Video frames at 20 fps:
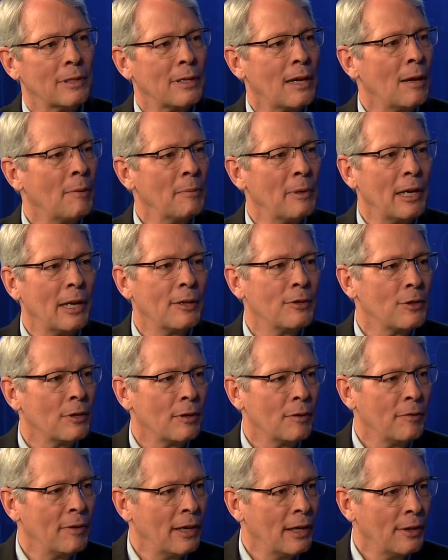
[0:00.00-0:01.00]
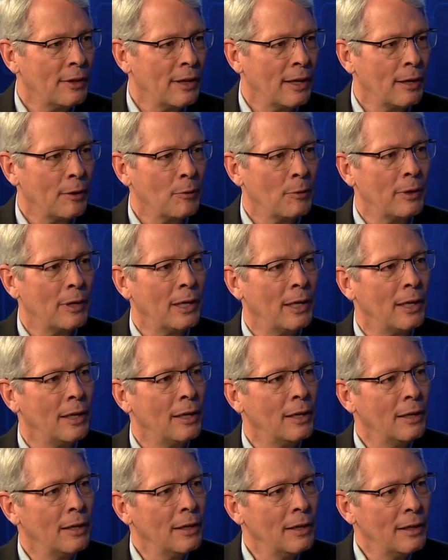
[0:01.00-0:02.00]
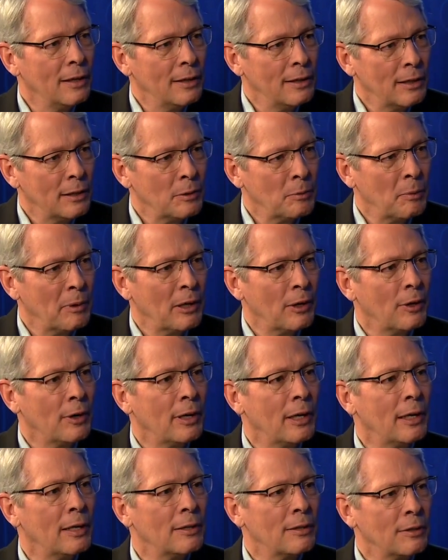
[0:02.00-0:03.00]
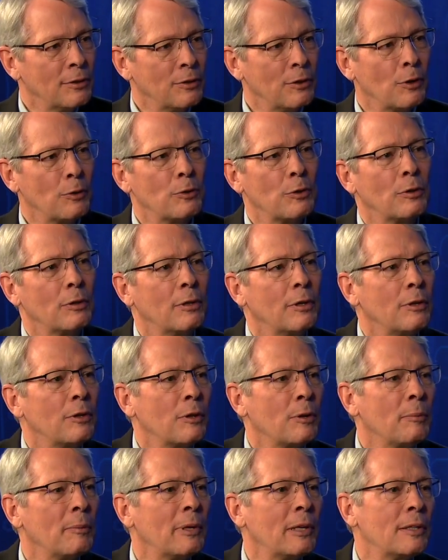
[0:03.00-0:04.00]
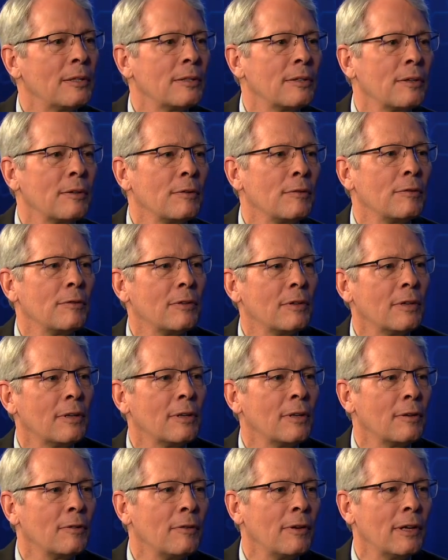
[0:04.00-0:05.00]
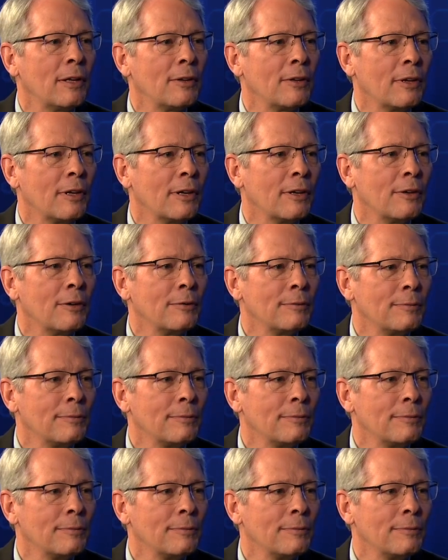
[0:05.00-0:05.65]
combination of health equity, disparities, and social determinants of healthcare?